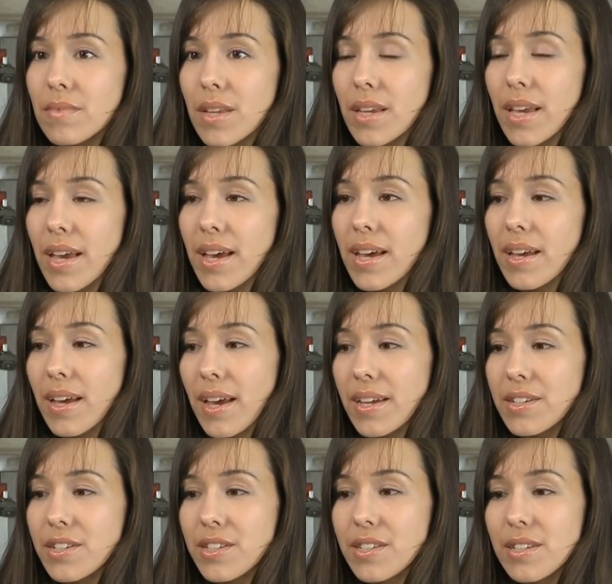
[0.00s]
Yeah, I
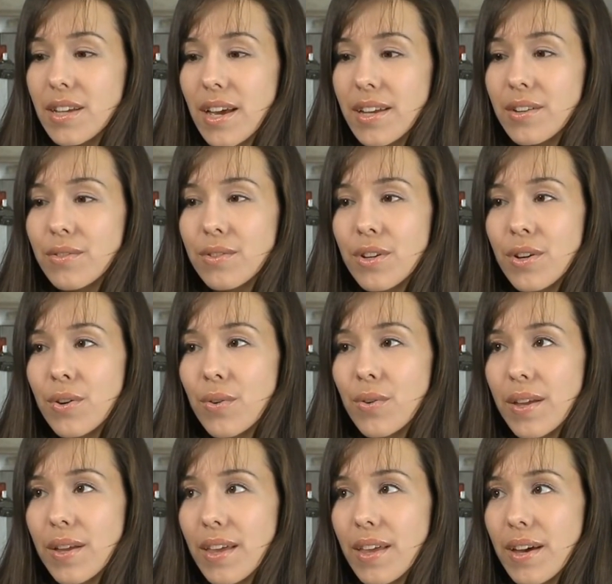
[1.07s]
don't know
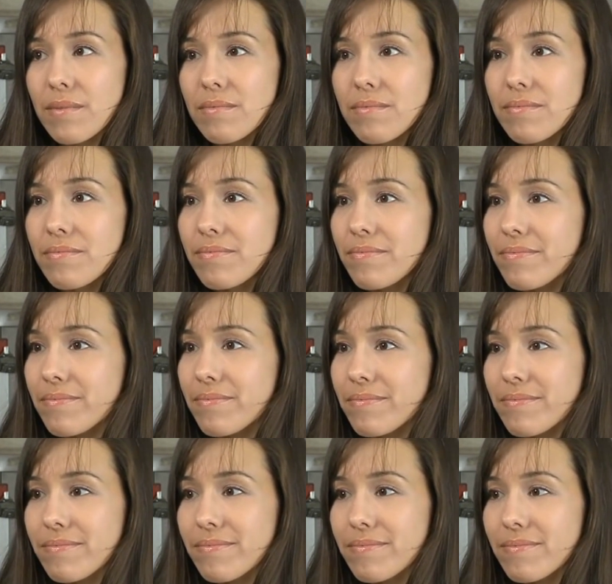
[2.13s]
that.
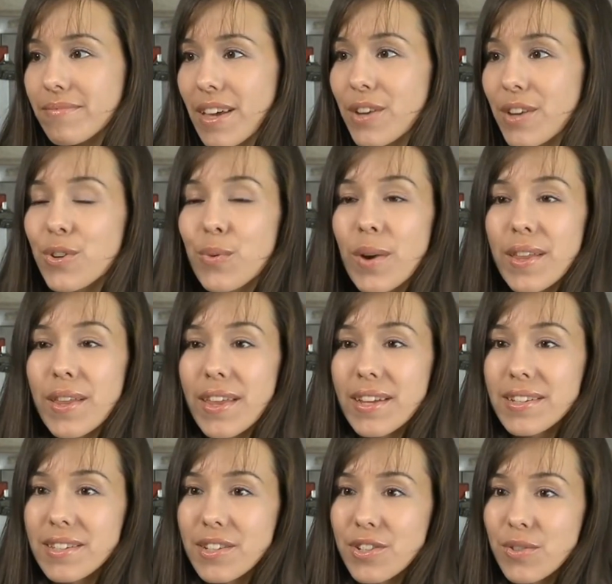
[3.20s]
I don't know why that
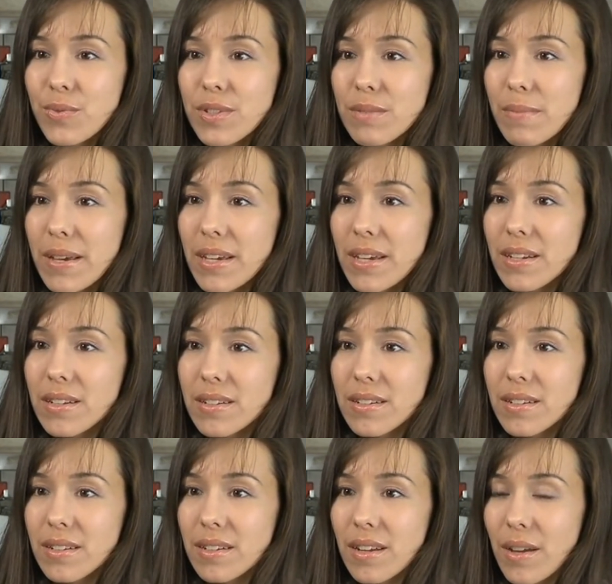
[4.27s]
decision was made.
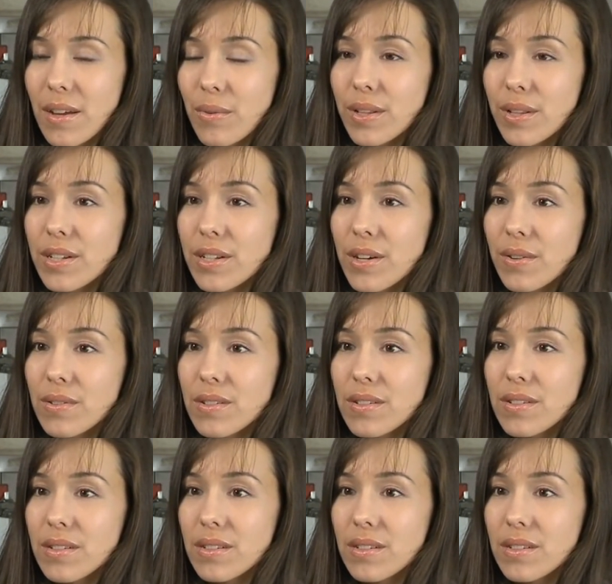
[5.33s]
I really don't.